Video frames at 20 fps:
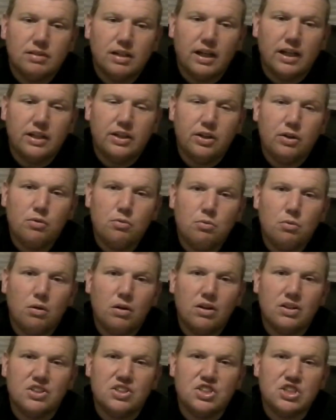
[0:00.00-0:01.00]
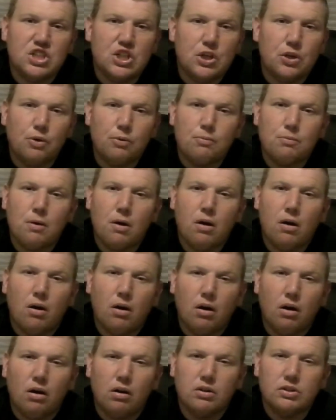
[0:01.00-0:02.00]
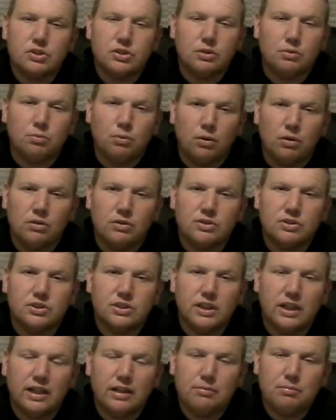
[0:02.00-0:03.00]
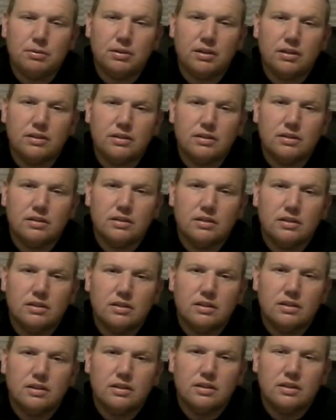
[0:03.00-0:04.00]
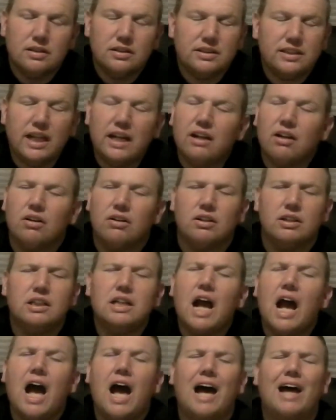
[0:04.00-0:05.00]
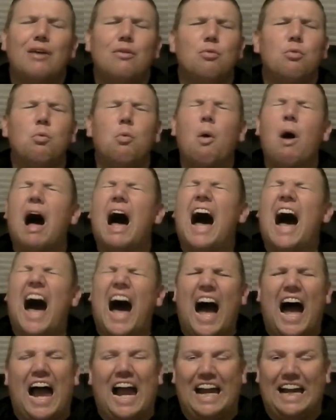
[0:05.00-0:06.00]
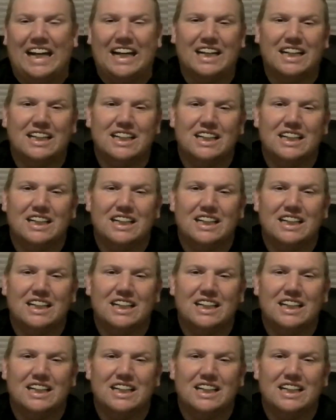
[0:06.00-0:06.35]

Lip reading: and you want Jinder Mahal as your world champion? Dear God, why?